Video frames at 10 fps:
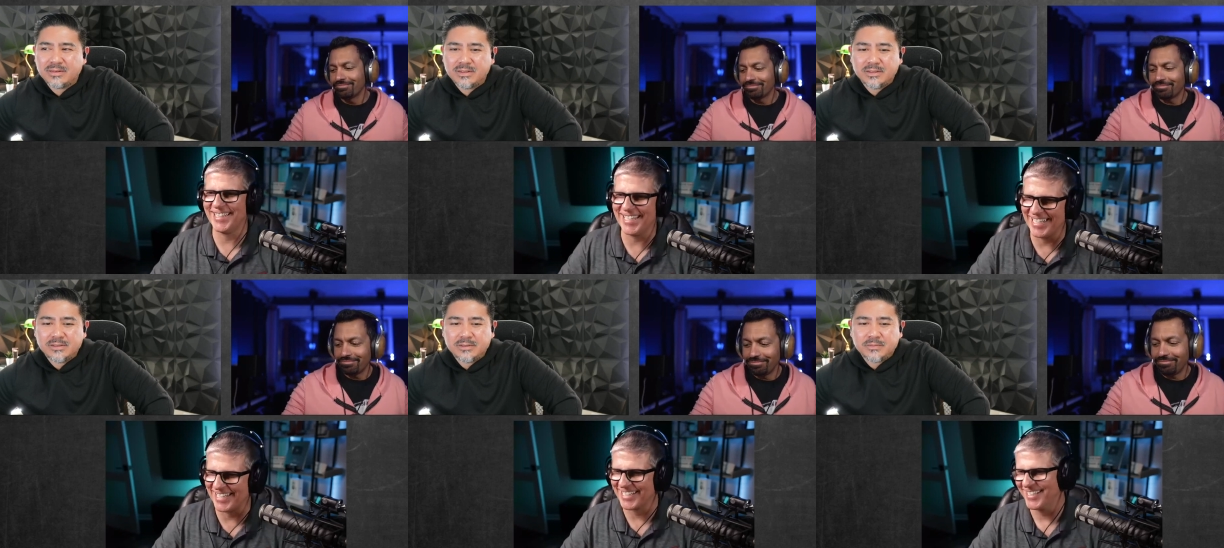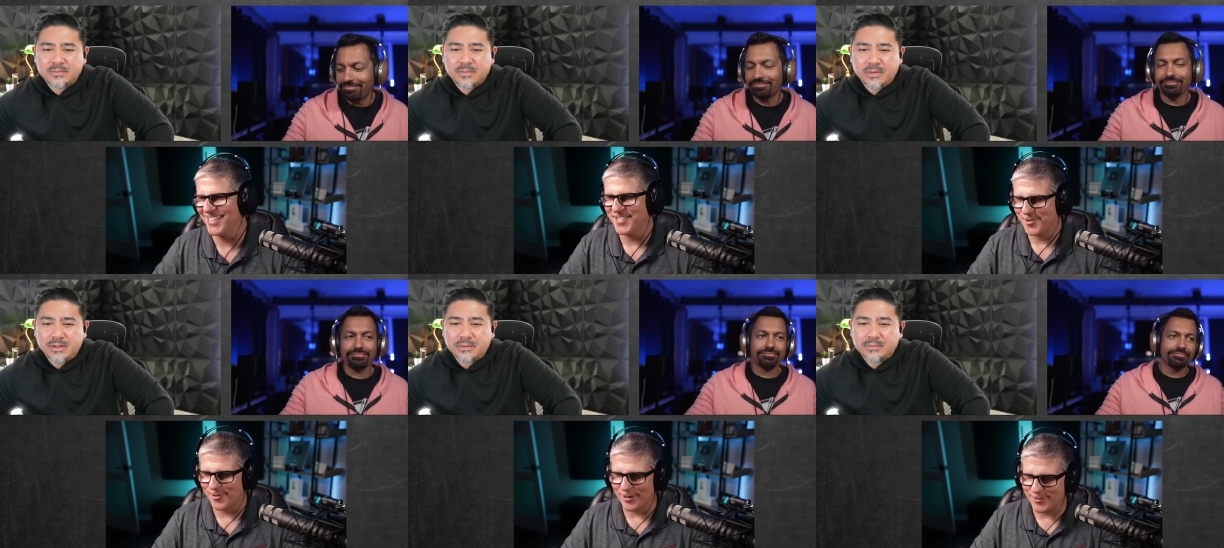Speaker 1: the heck?
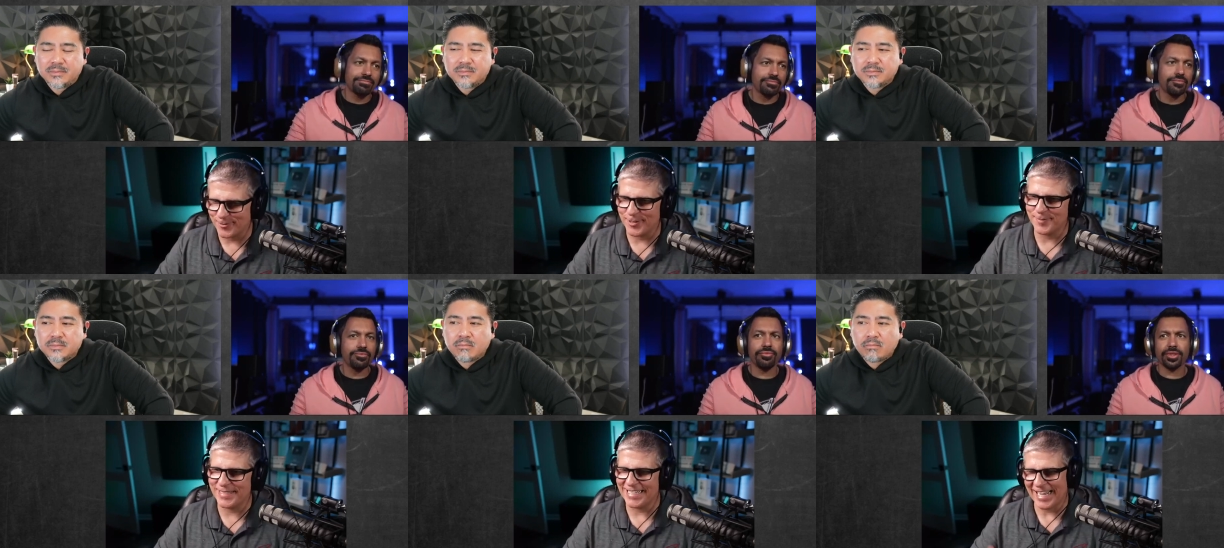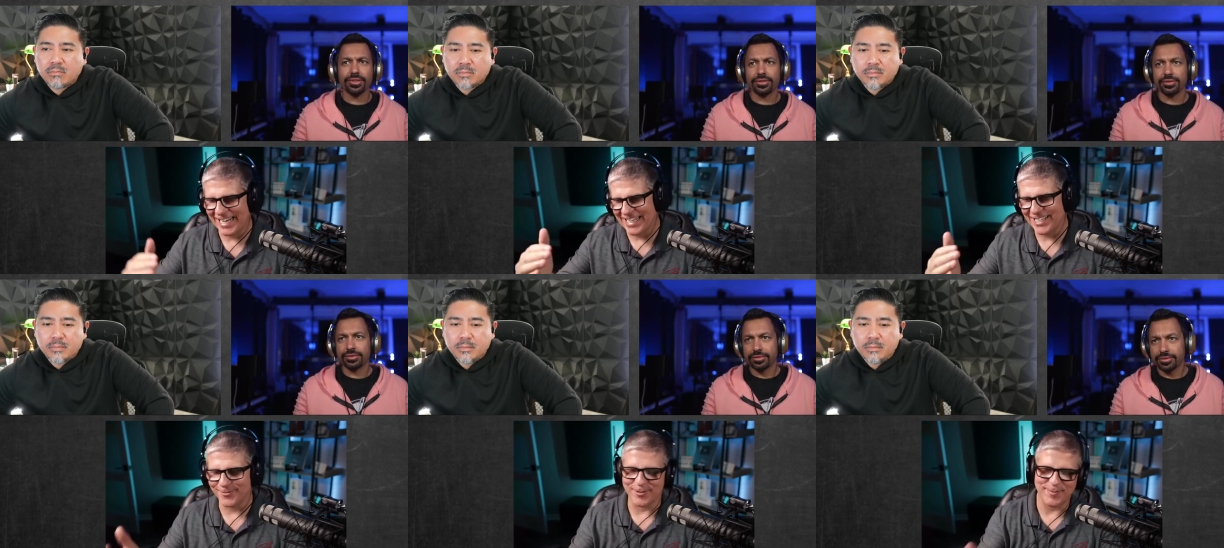Yeah. Why would one be 80
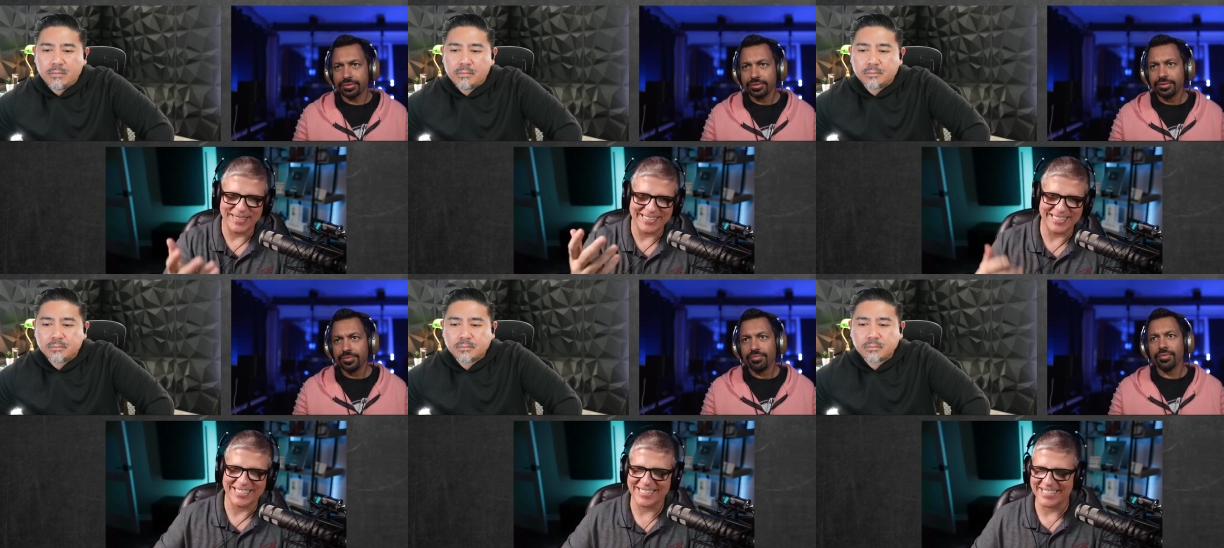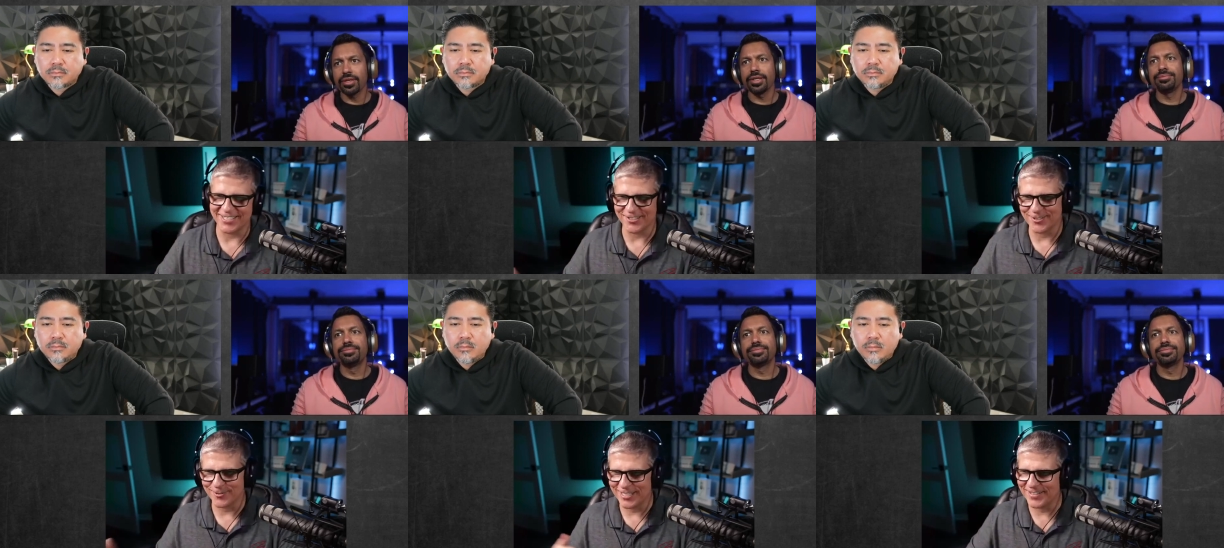and one be 60
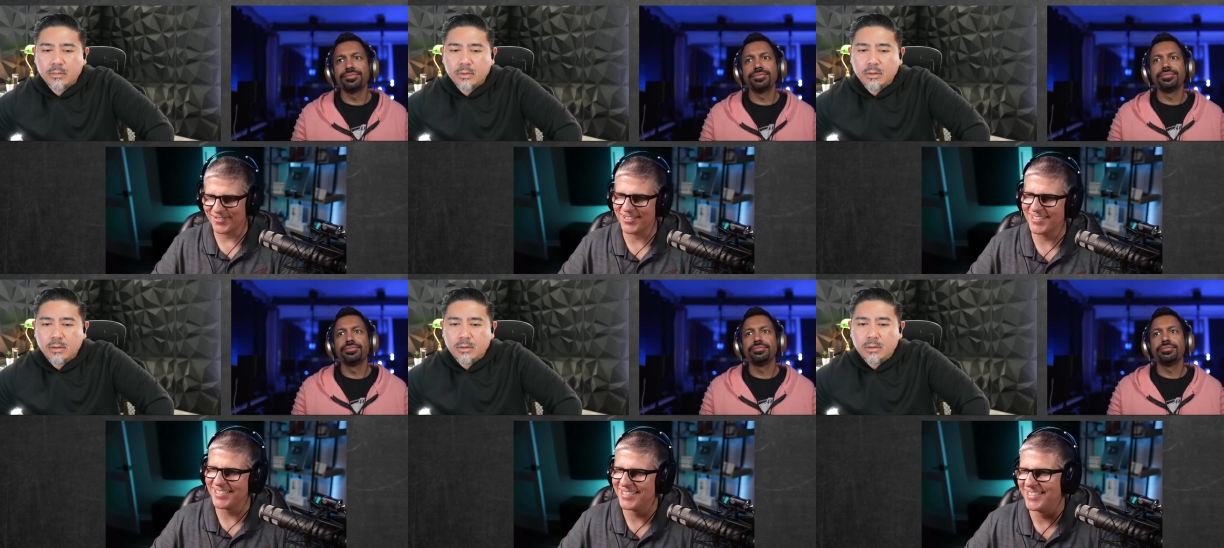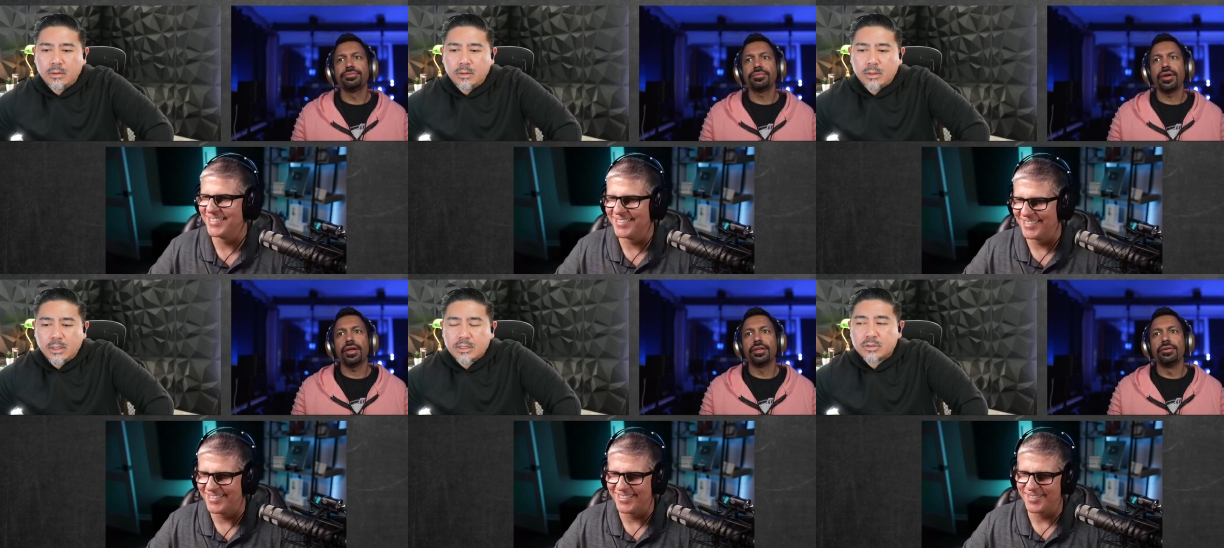or whatever?
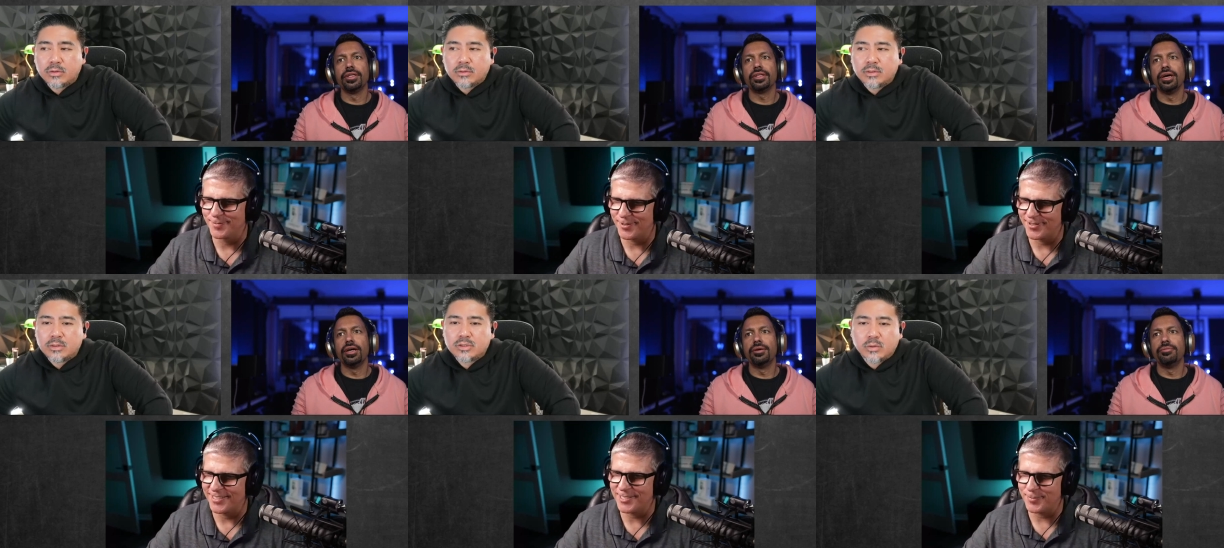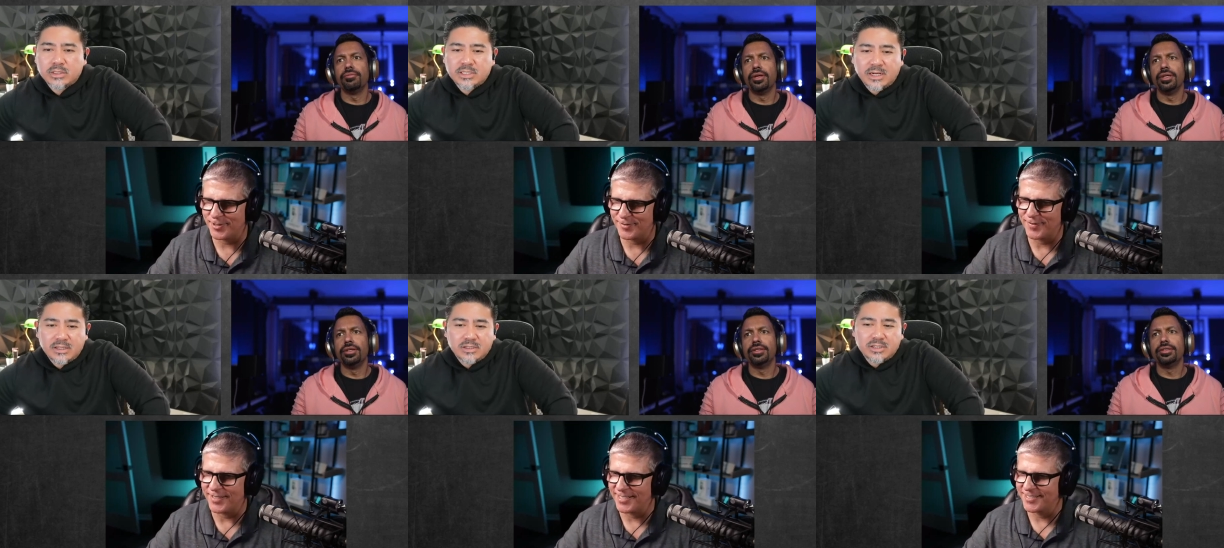
Speaker 2: Set your La
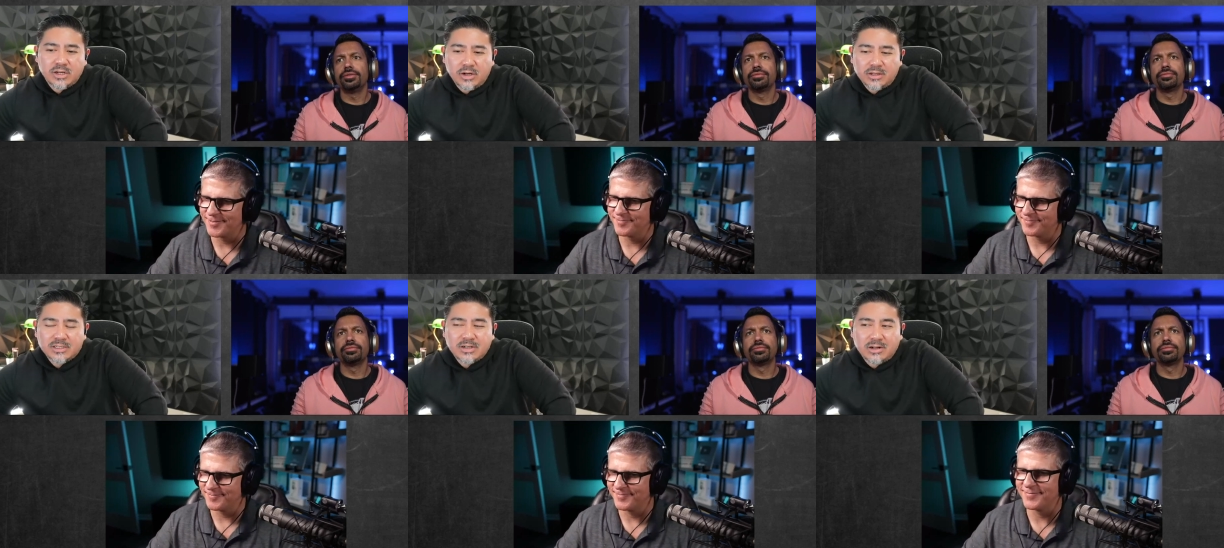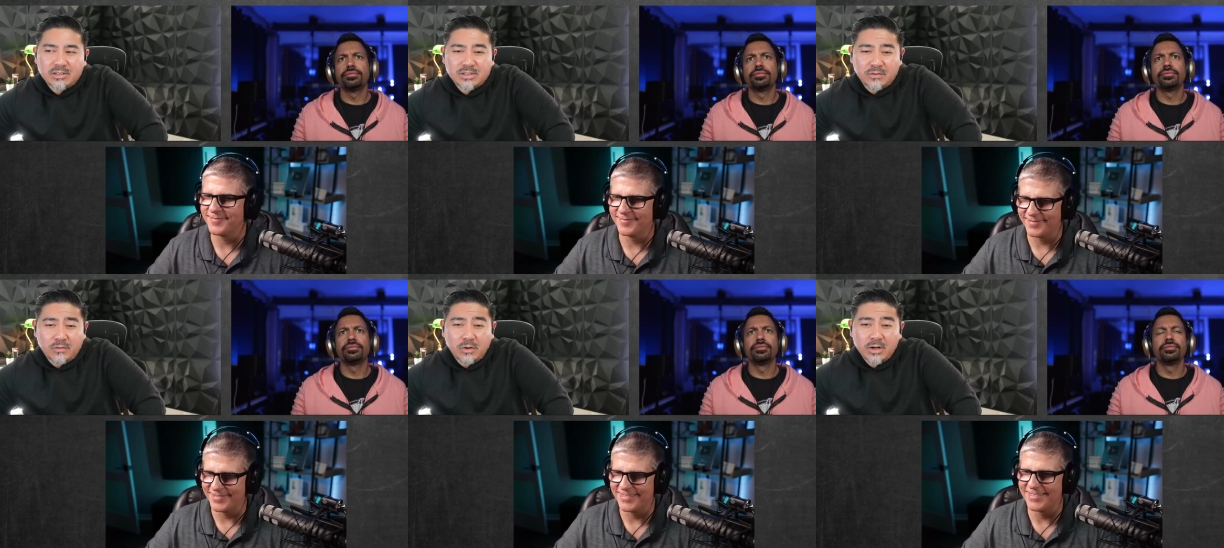Scalas to
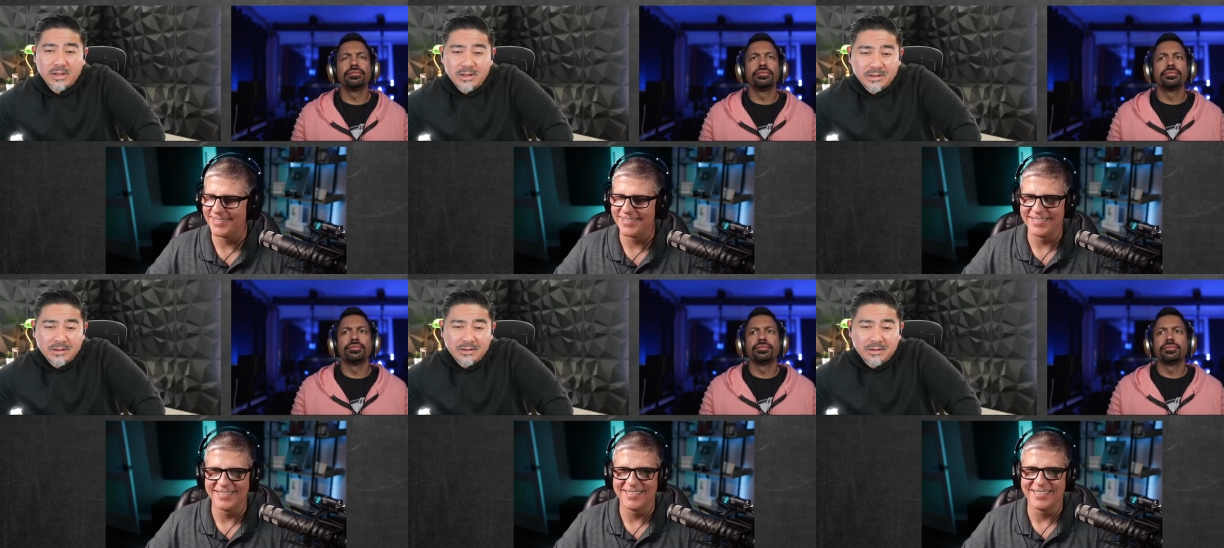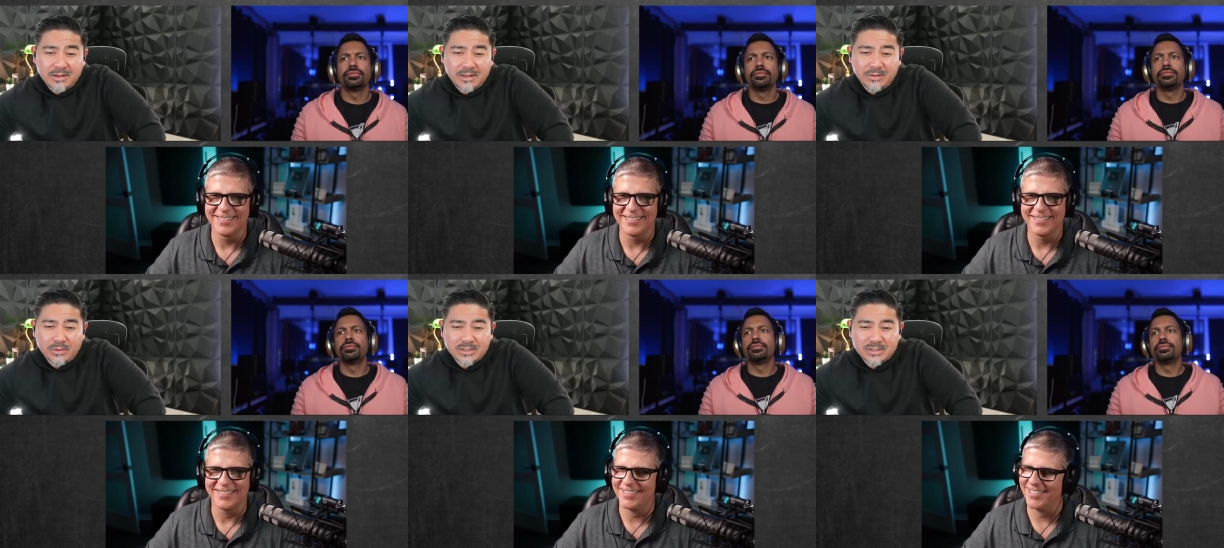40,
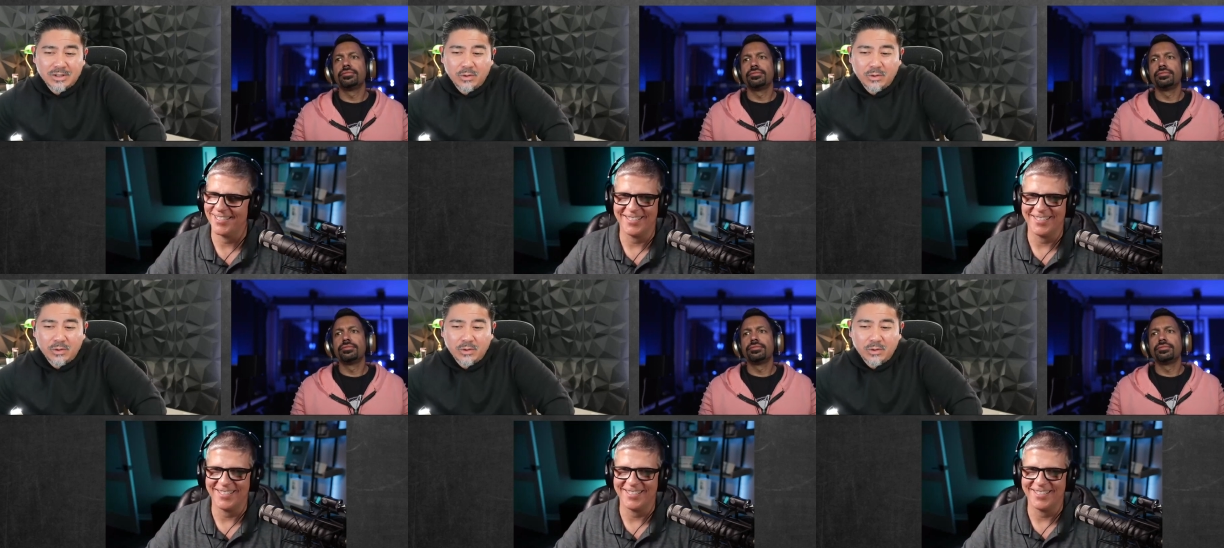which is